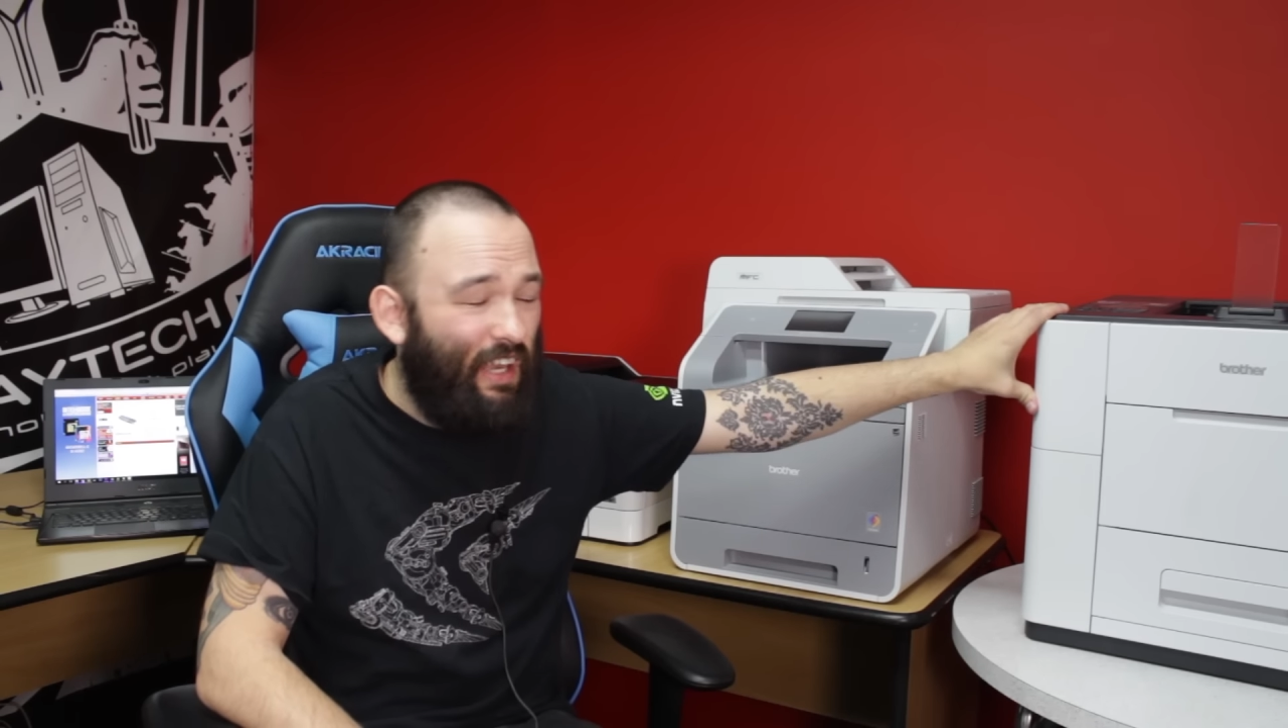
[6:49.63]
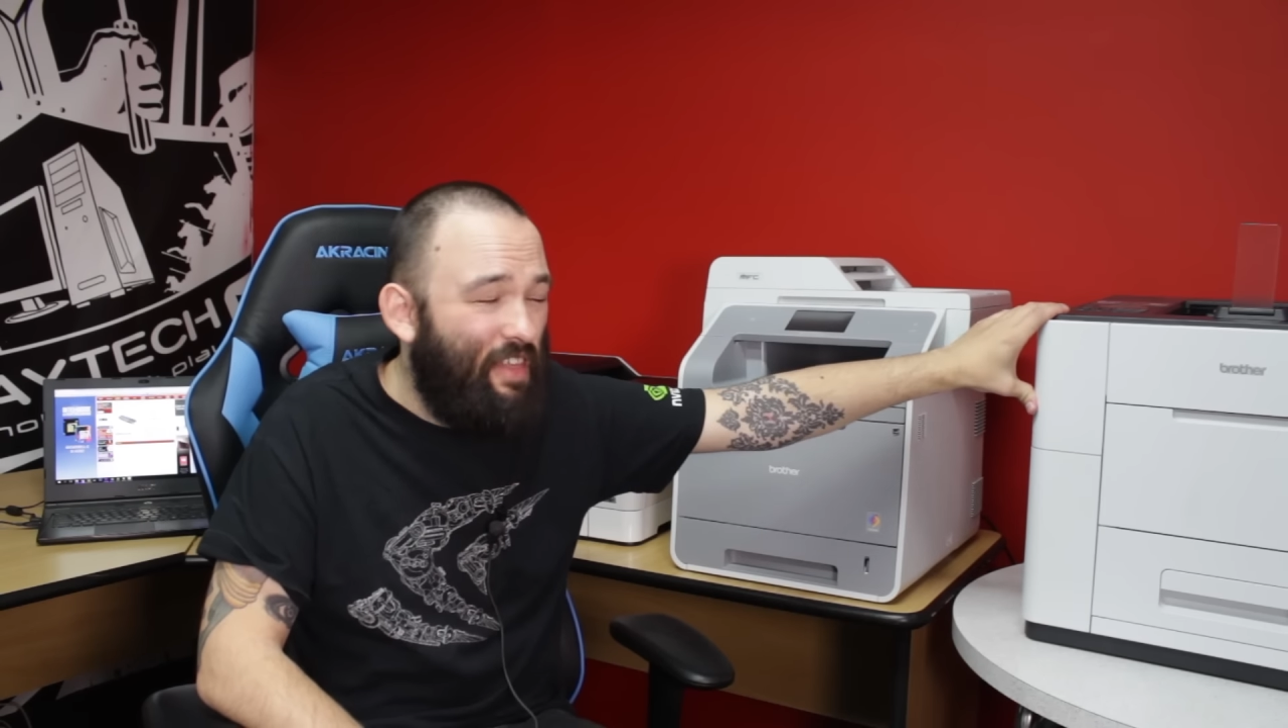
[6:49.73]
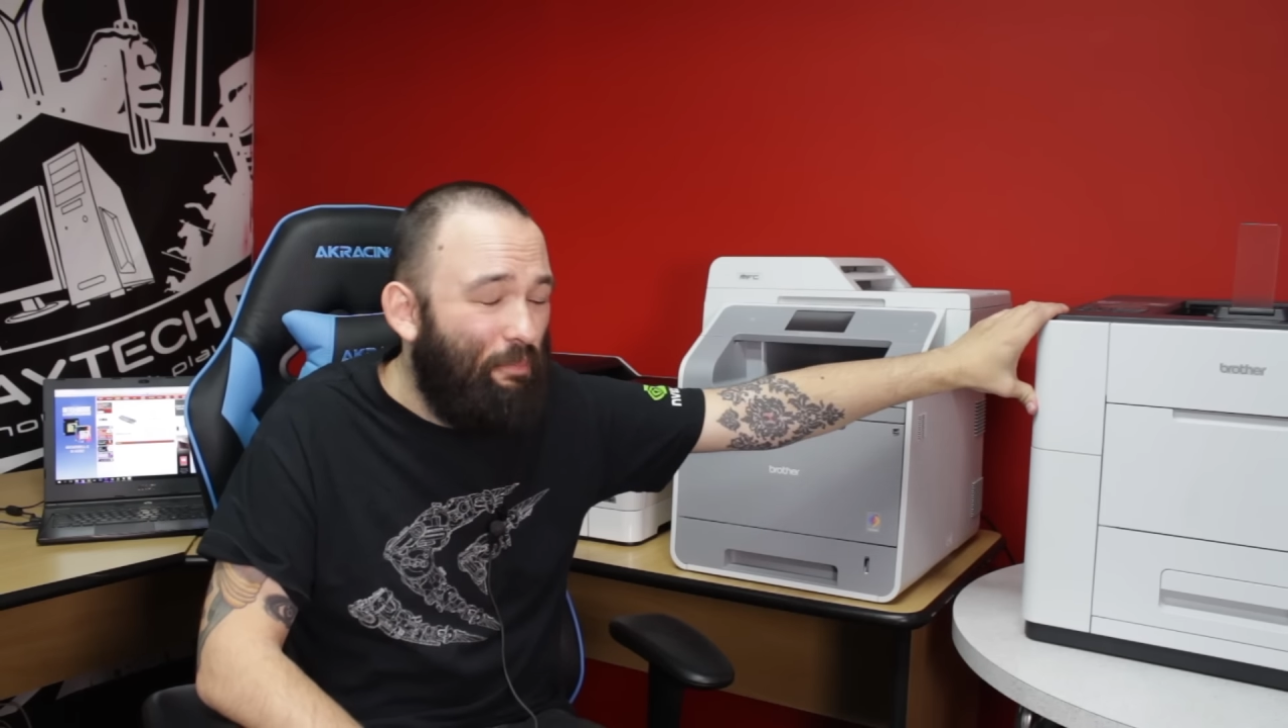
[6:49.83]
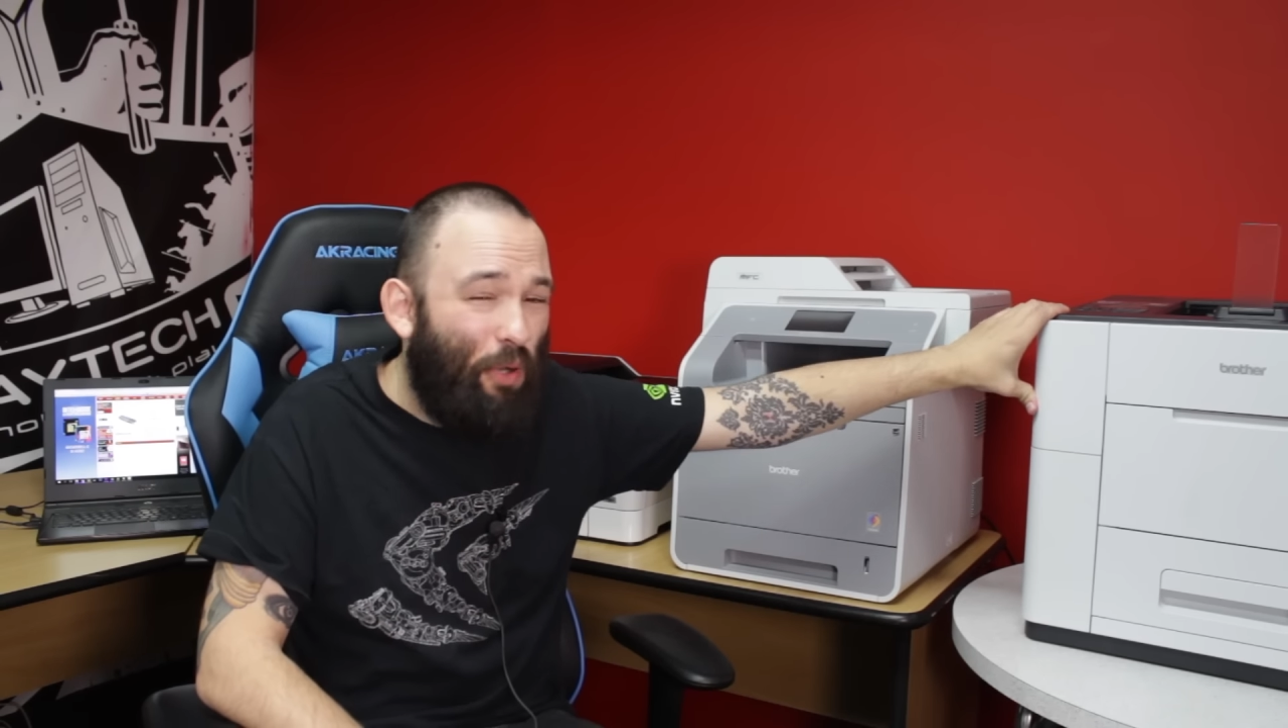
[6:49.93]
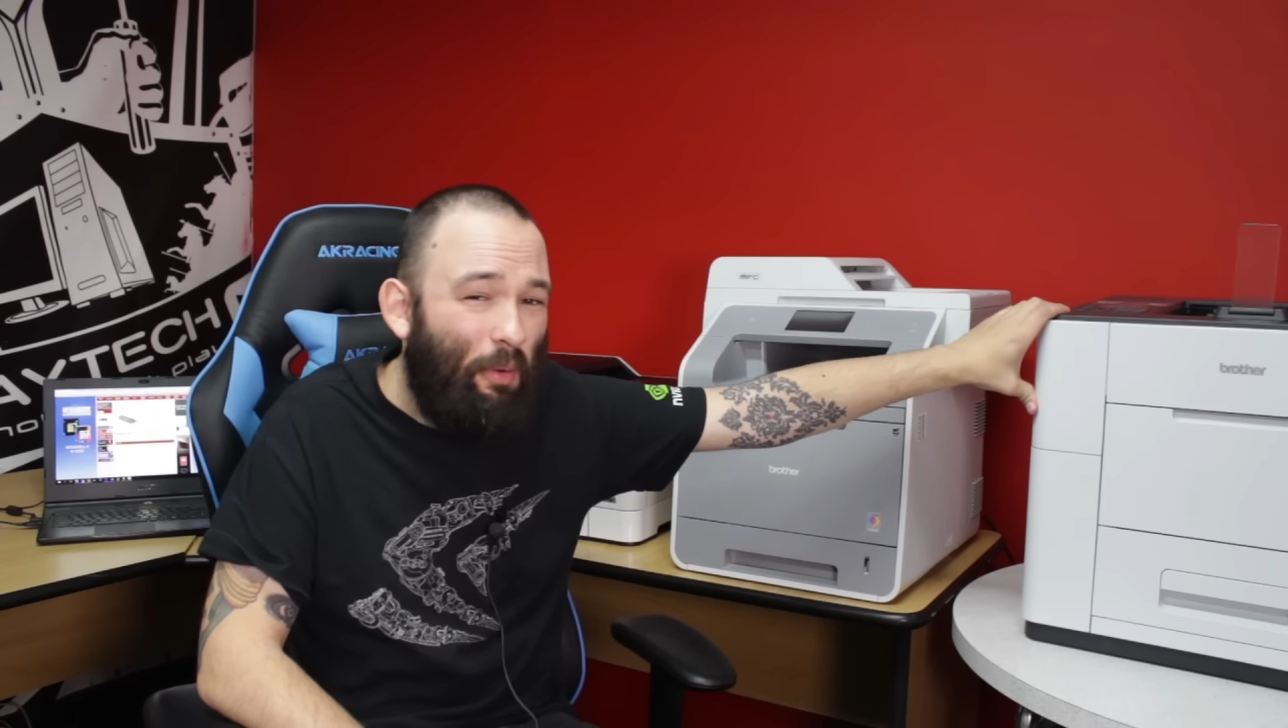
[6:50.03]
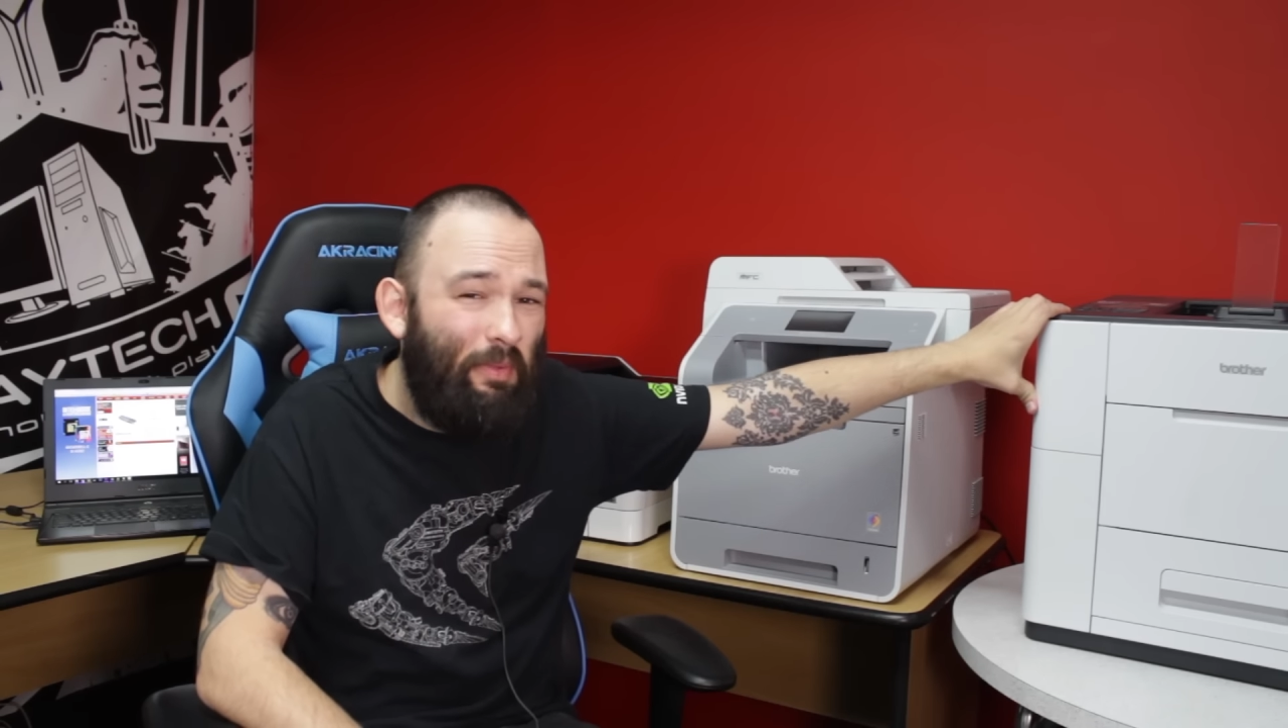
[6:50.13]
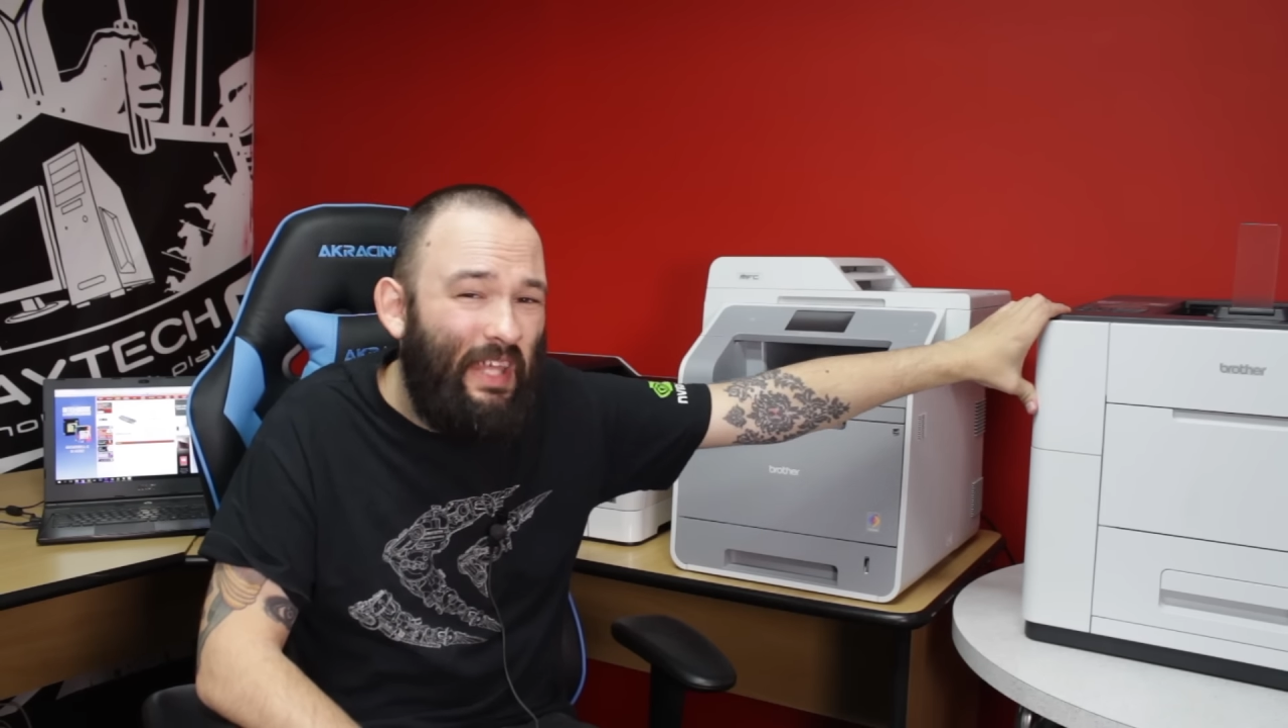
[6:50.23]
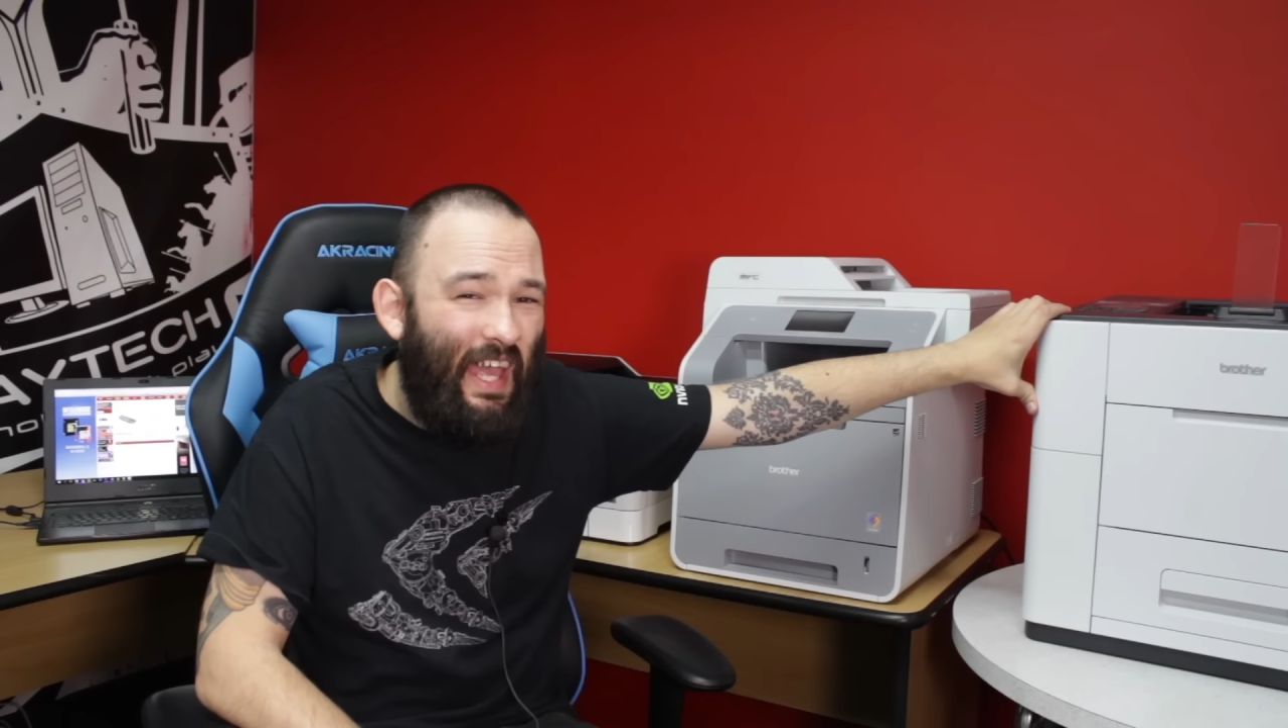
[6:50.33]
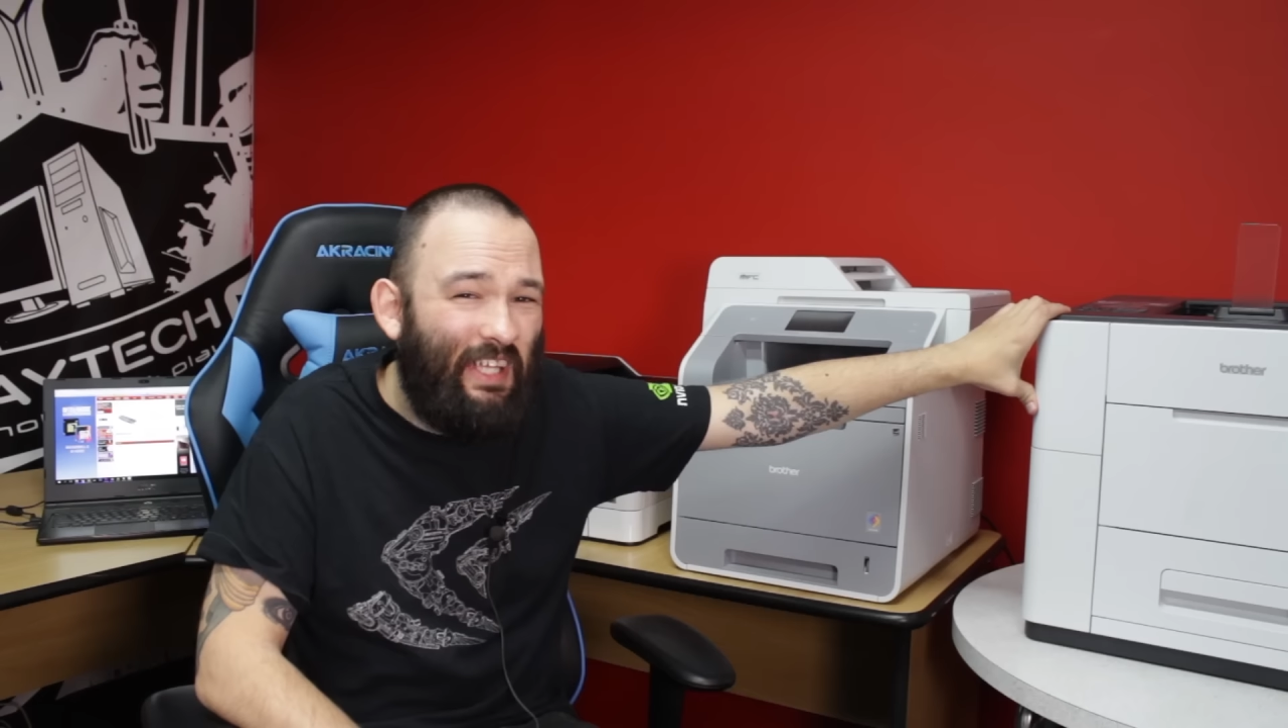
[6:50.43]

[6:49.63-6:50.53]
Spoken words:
and it's probably